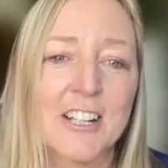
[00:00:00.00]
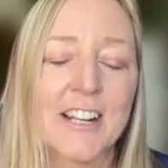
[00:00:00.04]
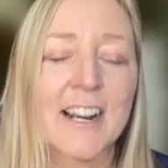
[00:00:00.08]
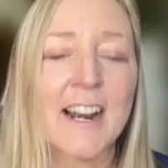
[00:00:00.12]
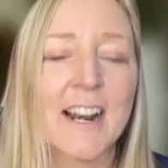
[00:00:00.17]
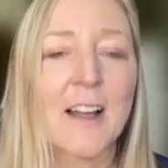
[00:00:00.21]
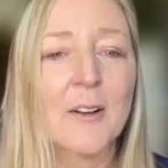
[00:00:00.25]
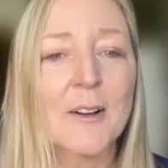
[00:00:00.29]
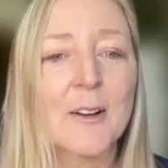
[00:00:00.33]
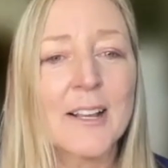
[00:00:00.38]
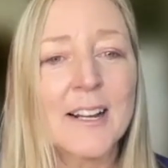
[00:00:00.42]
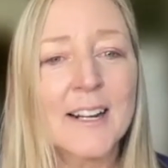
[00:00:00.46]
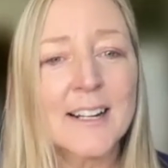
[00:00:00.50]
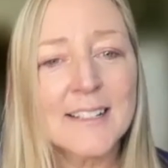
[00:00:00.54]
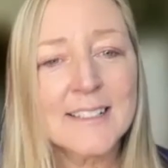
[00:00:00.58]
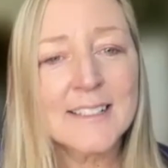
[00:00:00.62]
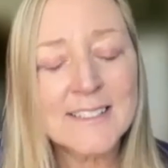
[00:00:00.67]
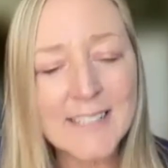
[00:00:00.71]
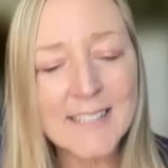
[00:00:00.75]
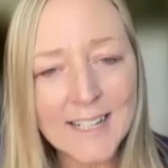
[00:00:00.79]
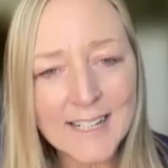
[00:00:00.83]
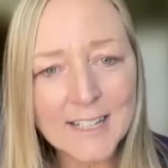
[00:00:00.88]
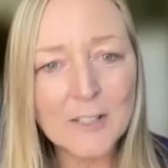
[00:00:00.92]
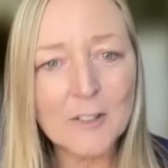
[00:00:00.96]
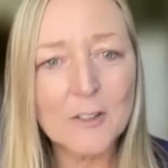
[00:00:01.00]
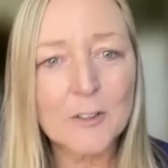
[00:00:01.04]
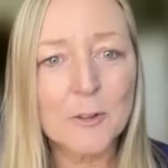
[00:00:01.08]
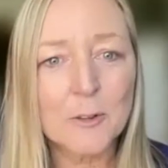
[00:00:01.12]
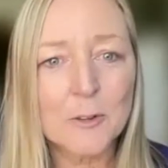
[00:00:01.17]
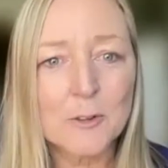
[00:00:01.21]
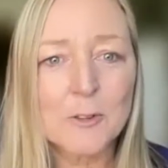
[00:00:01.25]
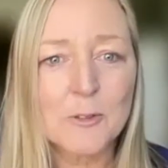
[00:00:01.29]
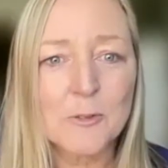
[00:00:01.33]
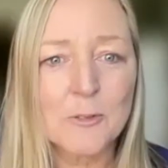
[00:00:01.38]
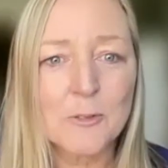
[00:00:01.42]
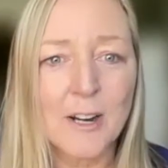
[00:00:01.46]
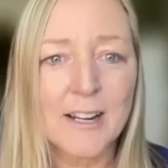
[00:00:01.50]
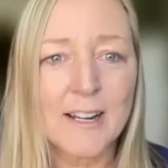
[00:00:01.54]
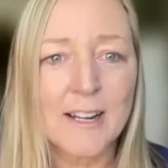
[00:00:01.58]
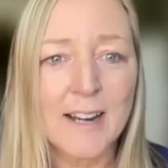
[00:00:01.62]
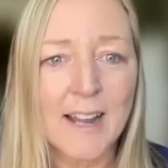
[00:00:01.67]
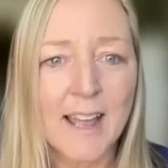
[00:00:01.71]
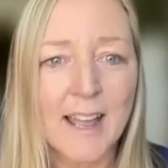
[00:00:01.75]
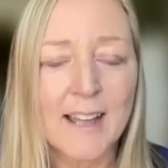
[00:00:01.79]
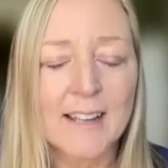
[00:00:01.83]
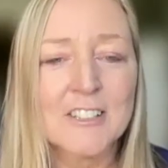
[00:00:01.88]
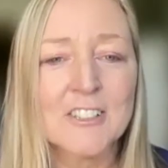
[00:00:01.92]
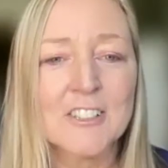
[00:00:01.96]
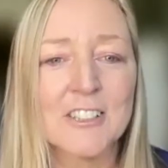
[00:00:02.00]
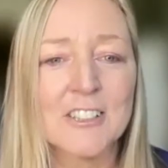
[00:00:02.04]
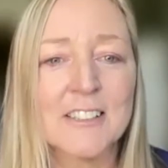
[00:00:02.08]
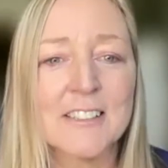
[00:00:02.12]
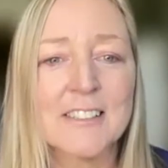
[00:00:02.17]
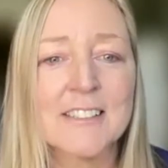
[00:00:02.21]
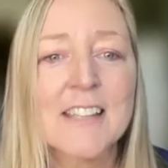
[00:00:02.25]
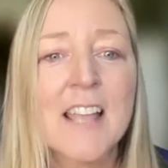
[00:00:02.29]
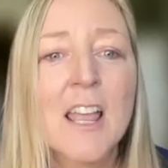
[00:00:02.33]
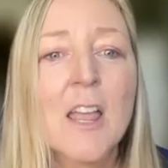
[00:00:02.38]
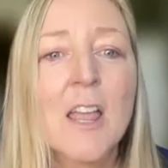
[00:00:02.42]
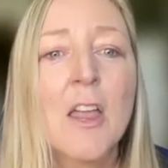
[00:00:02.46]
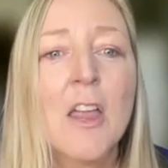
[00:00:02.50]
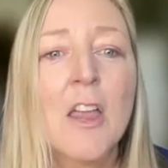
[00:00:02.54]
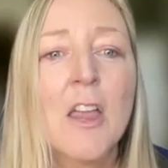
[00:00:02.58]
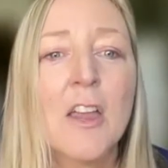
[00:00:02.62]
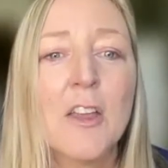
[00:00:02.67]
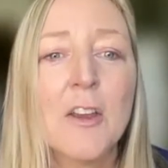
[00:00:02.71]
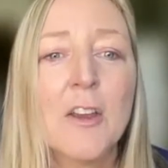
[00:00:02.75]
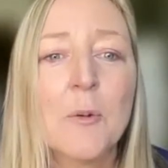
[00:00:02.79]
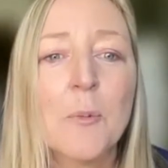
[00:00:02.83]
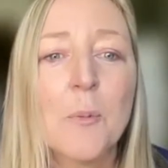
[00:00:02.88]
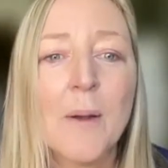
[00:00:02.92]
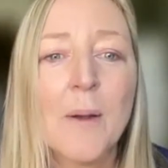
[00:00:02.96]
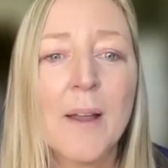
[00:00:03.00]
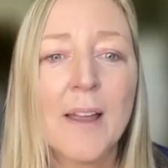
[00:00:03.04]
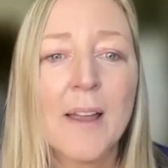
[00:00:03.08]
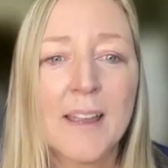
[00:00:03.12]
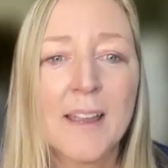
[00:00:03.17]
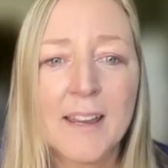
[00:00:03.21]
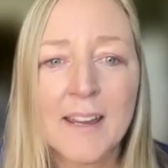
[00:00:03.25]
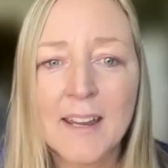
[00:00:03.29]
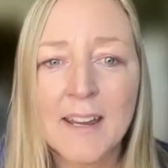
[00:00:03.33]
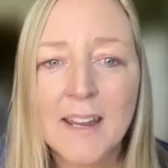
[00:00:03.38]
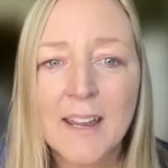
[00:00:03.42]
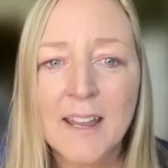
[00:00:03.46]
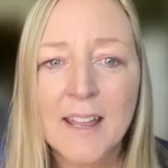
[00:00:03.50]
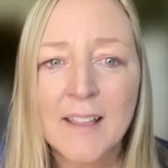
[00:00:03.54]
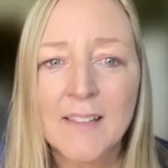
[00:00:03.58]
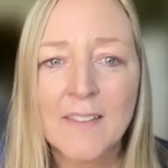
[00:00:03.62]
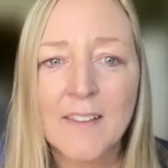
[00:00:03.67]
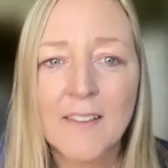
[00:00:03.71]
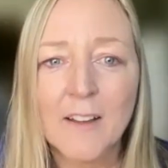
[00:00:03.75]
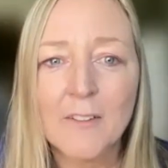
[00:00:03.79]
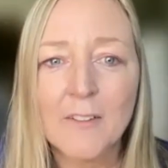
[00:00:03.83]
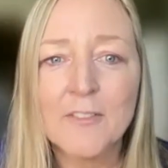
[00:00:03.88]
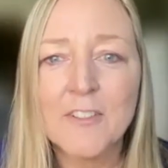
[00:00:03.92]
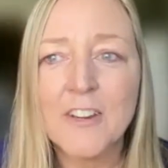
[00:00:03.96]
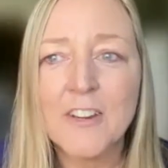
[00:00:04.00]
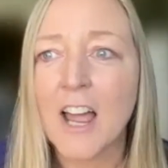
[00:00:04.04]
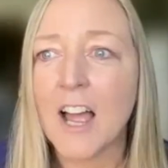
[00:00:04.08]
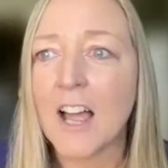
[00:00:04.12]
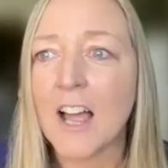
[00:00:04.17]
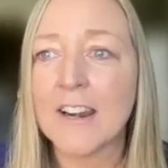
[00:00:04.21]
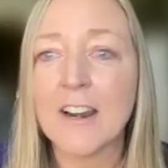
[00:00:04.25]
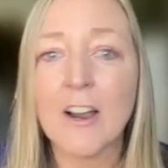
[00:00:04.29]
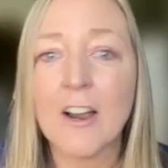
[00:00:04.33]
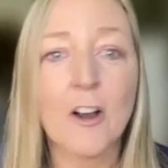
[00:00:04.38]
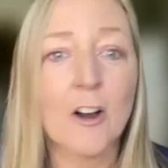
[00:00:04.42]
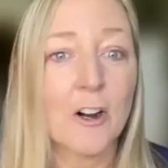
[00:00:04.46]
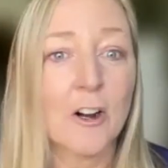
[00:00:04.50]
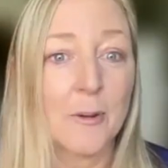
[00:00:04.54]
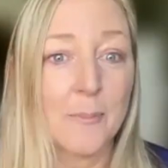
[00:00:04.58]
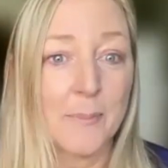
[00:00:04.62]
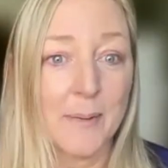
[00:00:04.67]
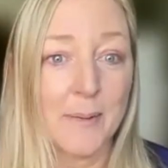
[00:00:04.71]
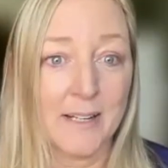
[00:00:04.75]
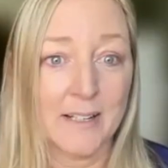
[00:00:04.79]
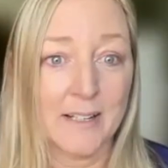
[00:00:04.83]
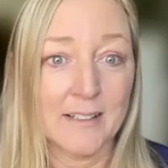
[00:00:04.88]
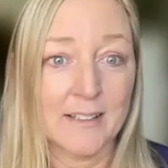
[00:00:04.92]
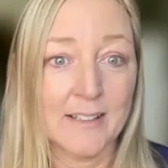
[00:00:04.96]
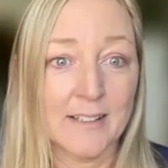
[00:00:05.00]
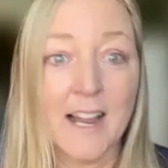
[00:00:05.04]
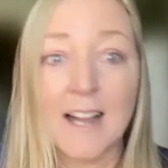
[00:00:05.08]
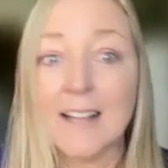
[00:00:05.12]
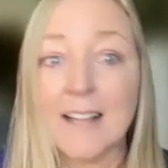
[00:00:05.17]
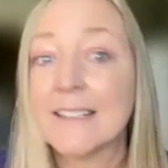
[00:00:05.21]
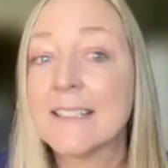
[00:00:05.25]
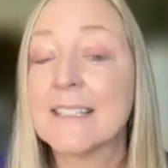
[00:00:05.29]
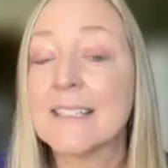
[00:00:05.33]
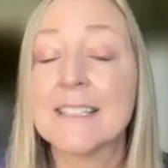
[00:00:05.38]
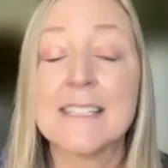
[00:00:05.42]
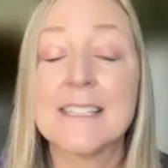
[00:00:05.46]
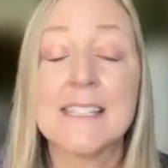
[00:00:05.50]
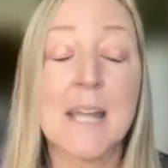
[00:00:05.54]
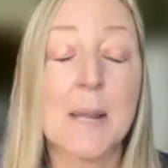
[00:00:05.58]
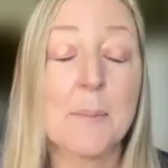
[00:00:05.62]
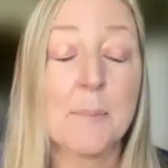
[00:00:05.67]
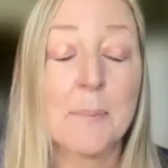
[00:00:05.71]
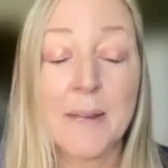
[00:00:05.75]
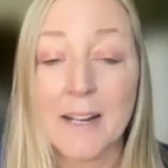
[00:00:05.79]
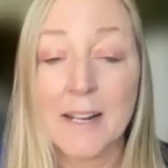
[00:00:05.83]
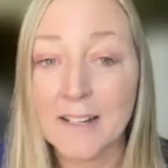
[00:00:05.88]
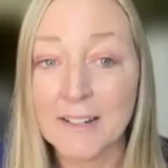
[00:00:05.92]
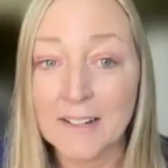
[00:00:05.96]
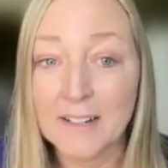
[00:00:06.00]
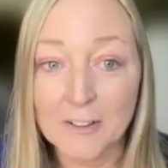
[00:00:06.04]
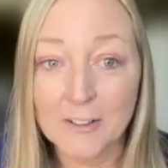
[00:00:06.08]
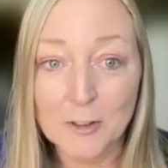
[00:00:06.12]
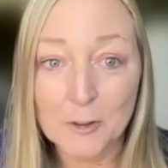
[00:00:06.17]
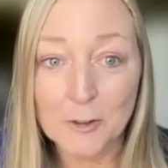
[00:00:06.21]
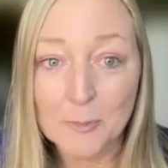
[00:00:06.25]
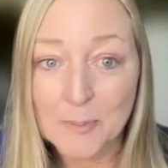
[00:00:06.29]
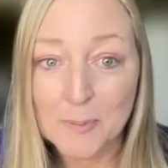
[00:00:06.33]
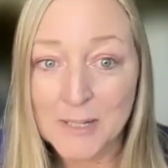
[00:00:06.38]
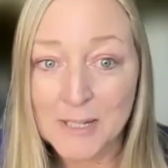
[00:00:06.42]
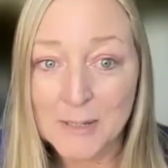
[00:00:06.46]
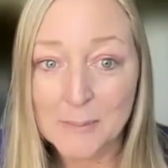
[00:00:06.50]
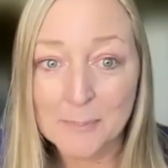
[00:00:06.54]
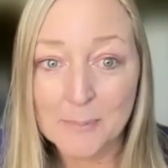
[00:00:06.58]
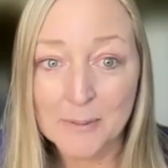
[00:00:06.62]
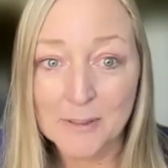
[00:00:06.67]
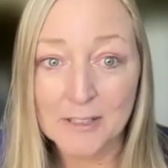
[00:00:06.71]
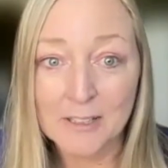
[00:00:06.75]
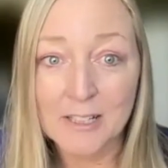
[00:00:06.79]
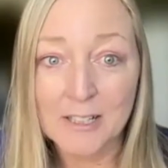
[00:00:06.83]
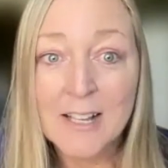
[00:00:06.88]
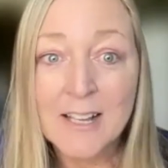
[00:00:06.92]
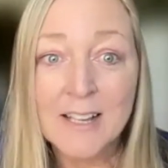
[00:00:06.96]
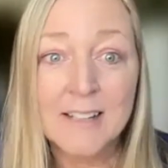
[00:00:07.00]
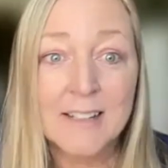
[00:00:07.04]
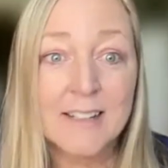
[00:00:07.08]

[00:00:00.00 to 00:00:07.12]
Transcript: And how can I take those right actions in a way of non-harming, not stepping on other people,